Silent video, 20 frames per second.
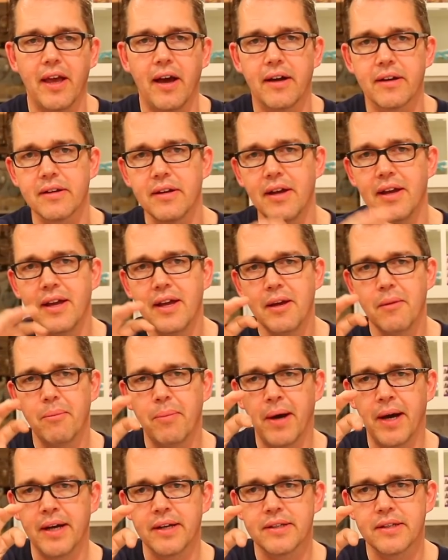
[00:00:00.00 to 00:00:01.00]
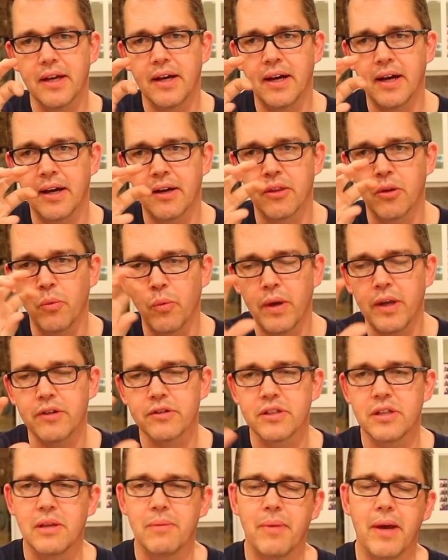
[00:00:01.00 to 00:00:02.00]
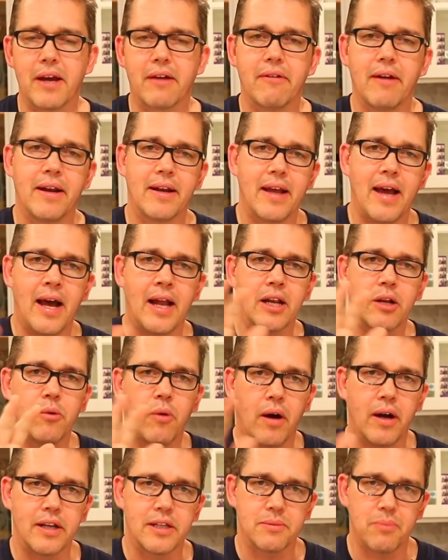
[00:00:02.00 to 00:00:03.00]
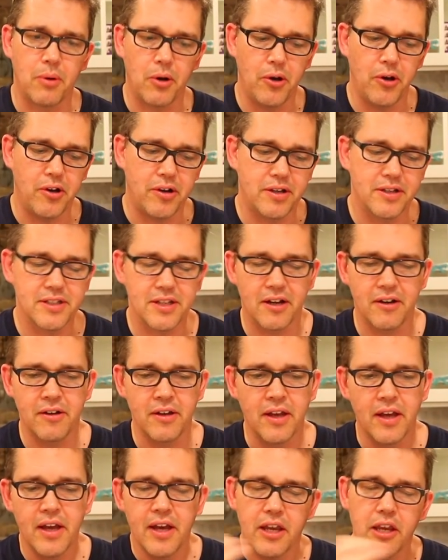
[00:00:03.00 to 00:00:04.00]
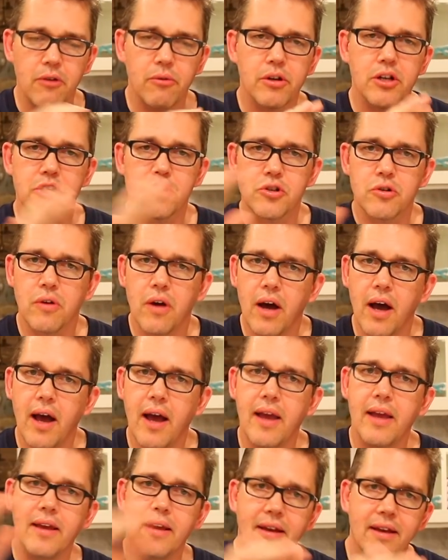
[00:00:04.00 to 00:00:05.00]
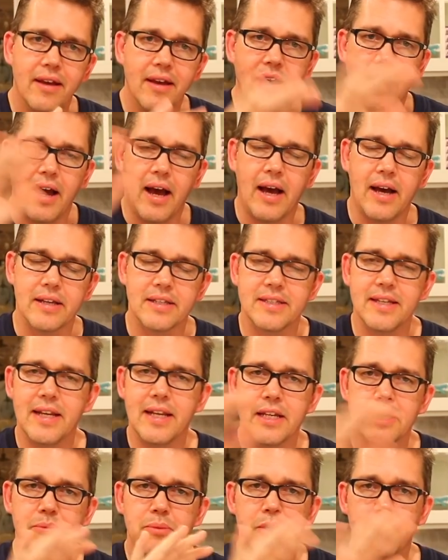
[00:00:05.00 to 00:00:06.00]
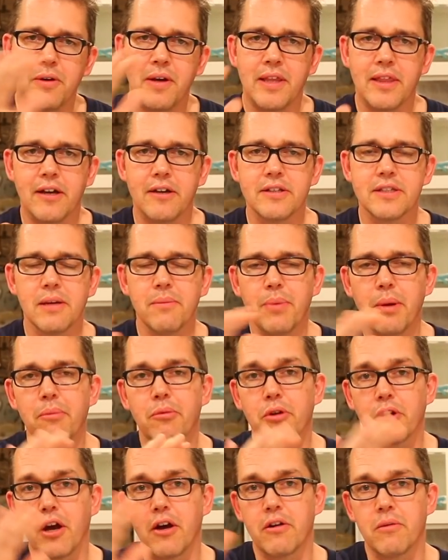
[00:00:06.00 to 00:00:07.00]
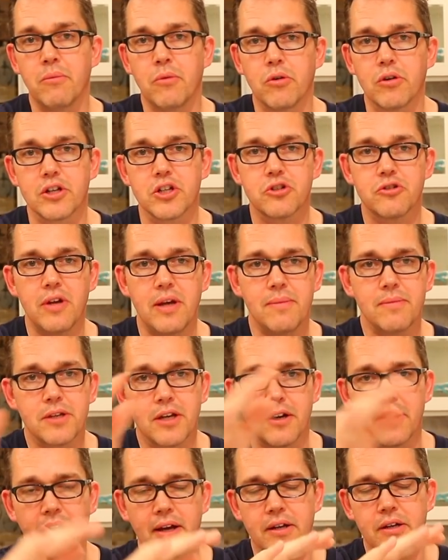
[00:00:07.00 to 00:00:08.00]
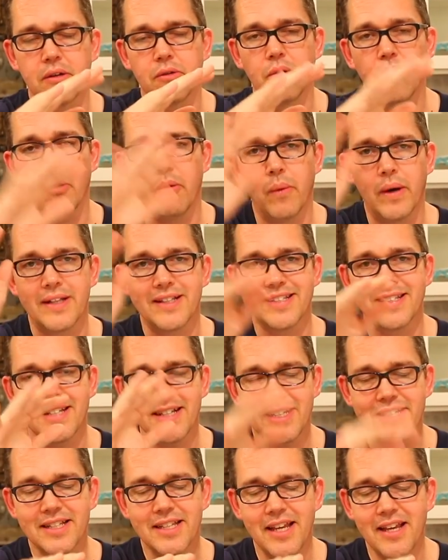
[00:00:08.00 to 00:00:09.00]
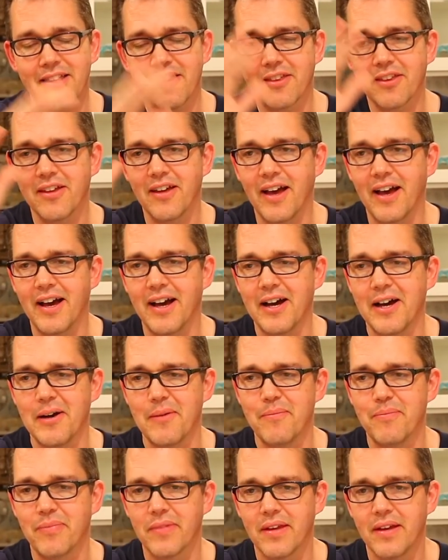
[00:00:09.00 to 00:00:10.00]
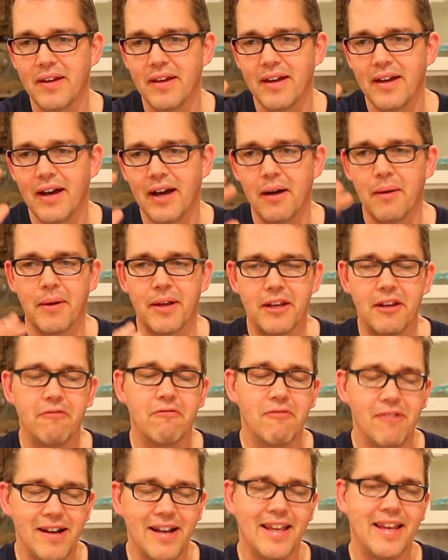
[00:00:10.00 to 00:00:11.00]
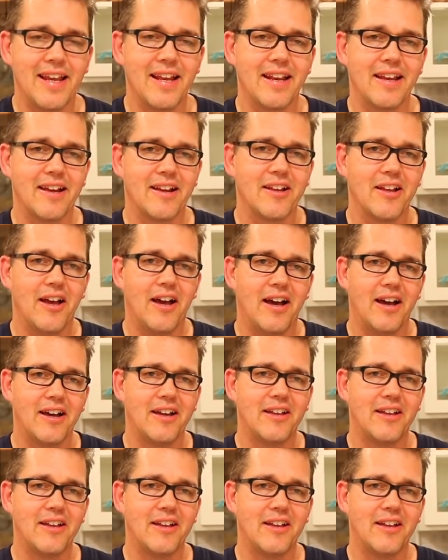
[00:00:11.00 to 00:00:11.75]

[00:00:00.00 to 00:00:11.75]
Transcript: out, but uh, the wheels in the background aren't quite as blurred. So you want to try uh, settings between those. Some people go to more extremes, go down to 160th. Um, uh, but you're really getting uh,